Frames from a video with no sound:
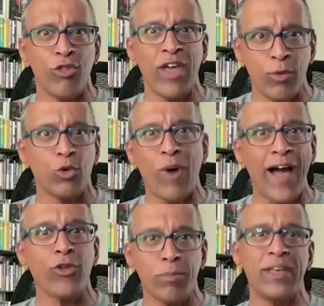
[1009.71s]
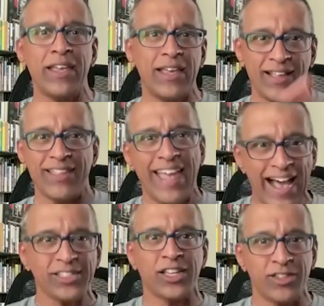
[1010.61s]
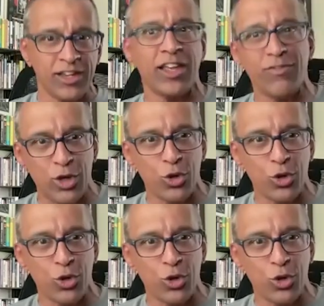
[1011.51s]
they would rather be in the casket than give the